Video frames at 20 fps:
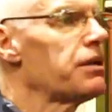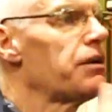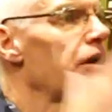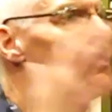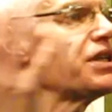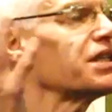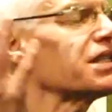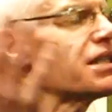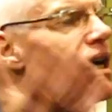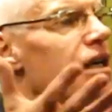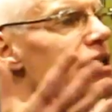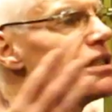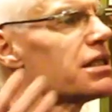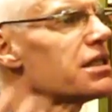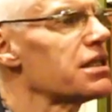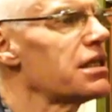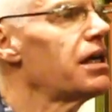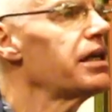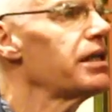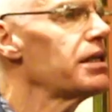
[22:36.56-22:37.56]
him. Now, this guy's a
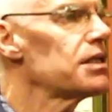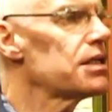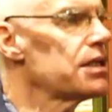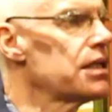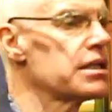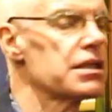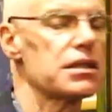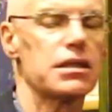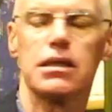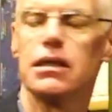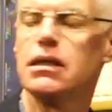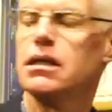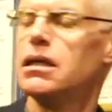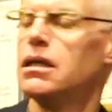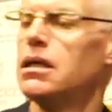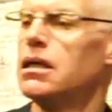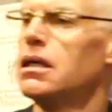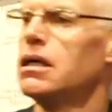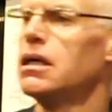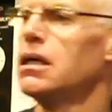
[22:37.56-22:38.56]
scientist,
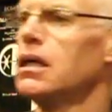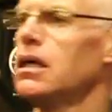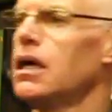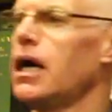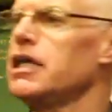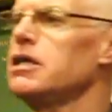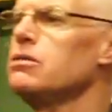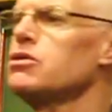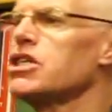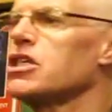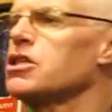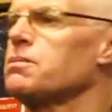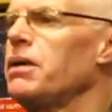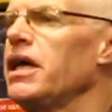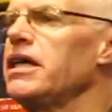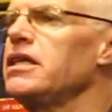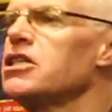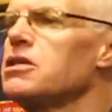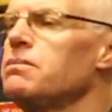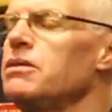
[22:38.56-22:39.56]
and he was
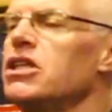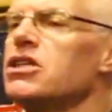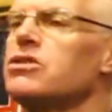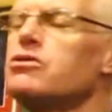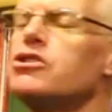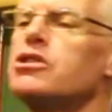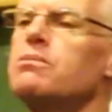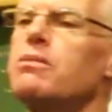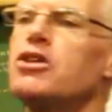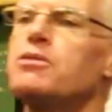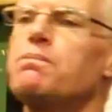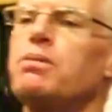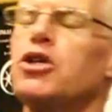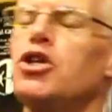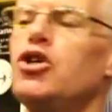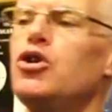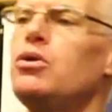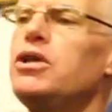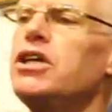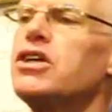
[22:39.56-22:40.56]
explaining to me this was the most
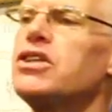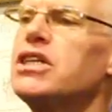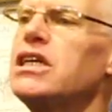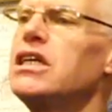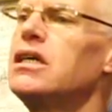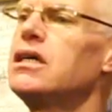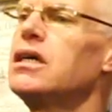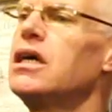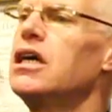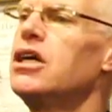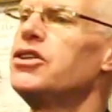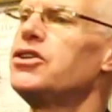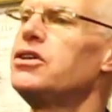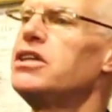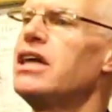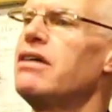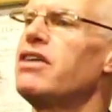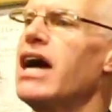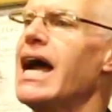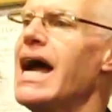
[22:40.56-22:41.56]
peculiar thing that had
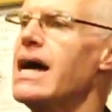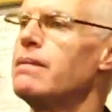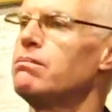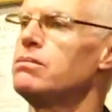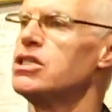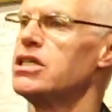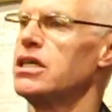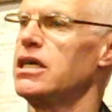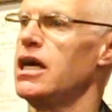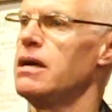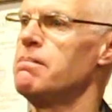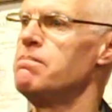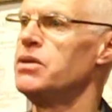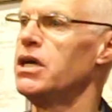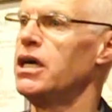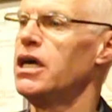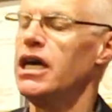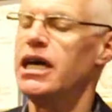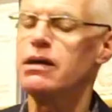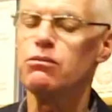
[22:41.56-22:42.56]
ever happened to him.
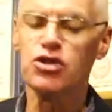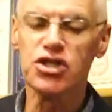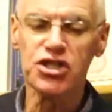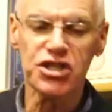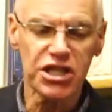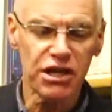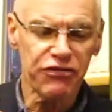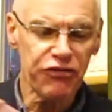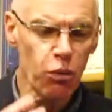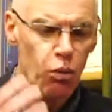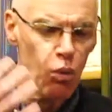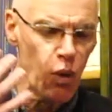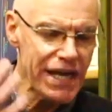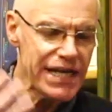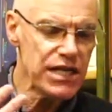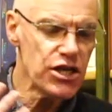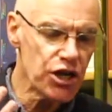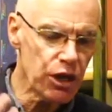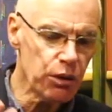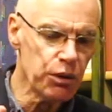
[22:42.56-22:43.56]
It was as if a
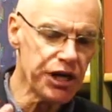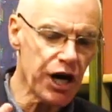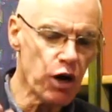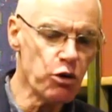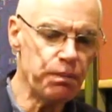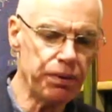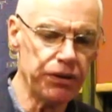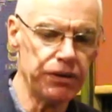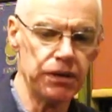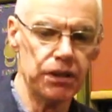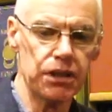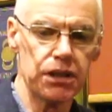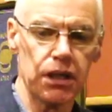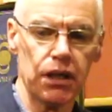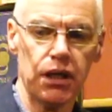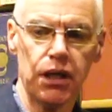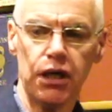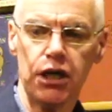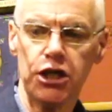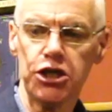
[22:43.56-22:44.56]
window had opened
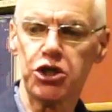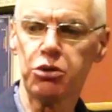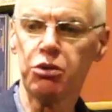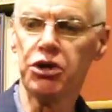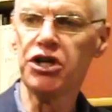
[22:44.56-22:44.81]
to